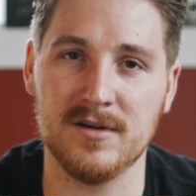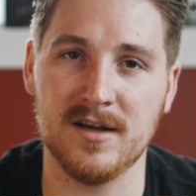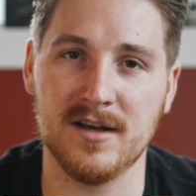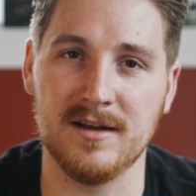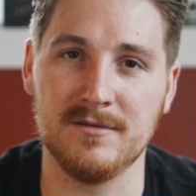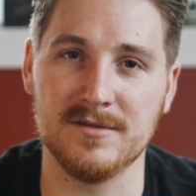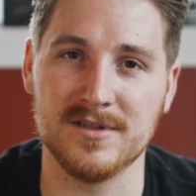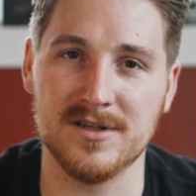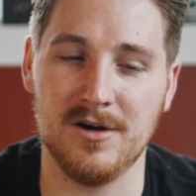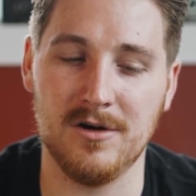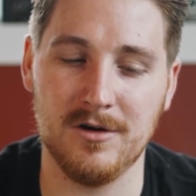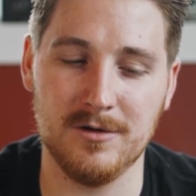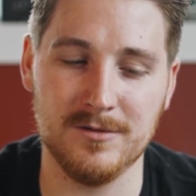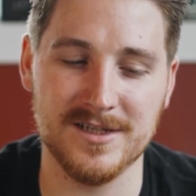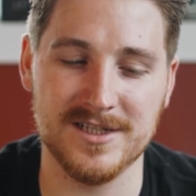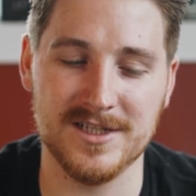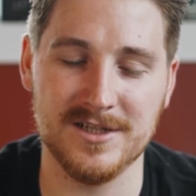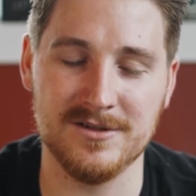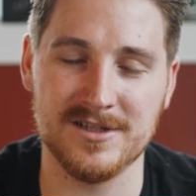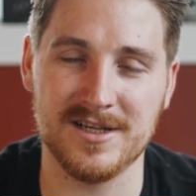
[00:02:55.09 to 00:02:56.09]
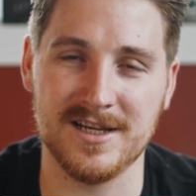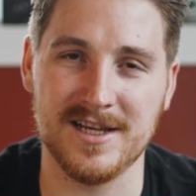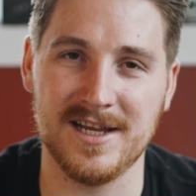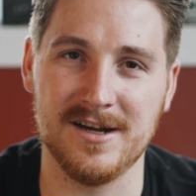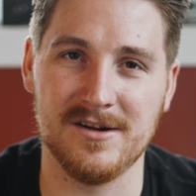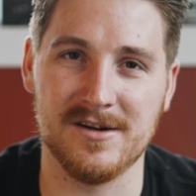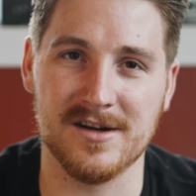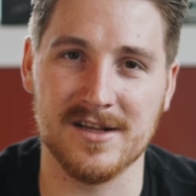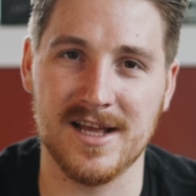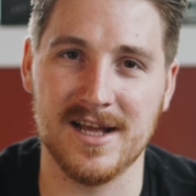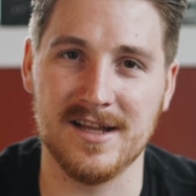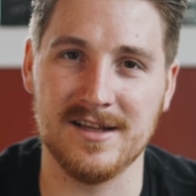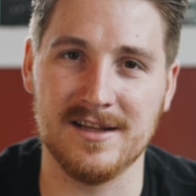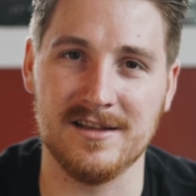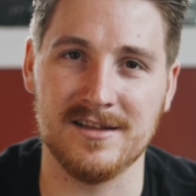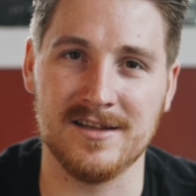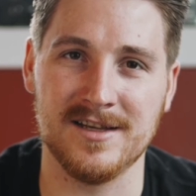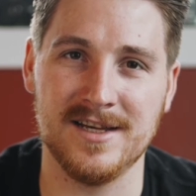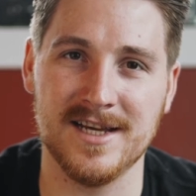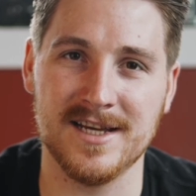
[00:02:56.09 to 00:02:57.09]
and I was always used to hearing that
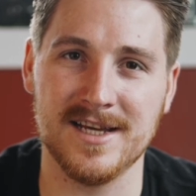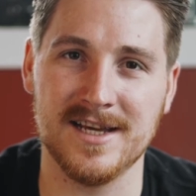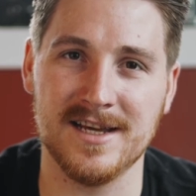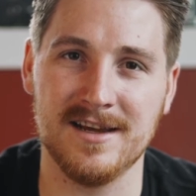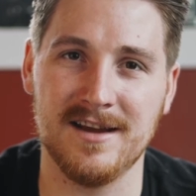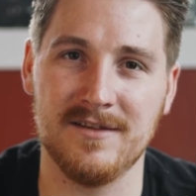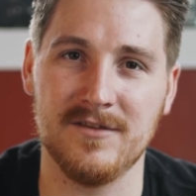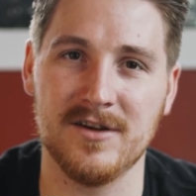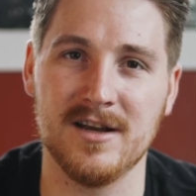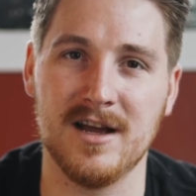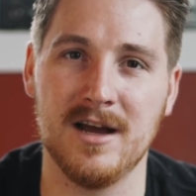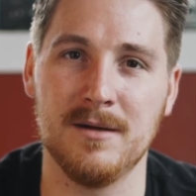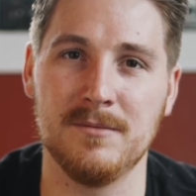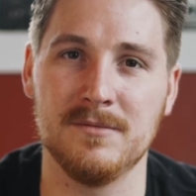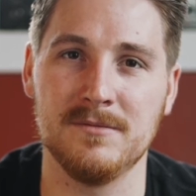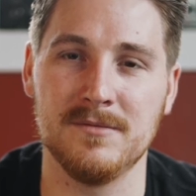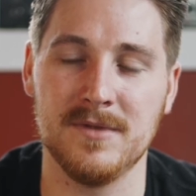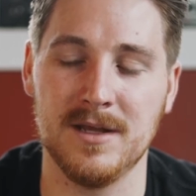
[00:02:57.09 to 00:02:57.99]
little ticking every time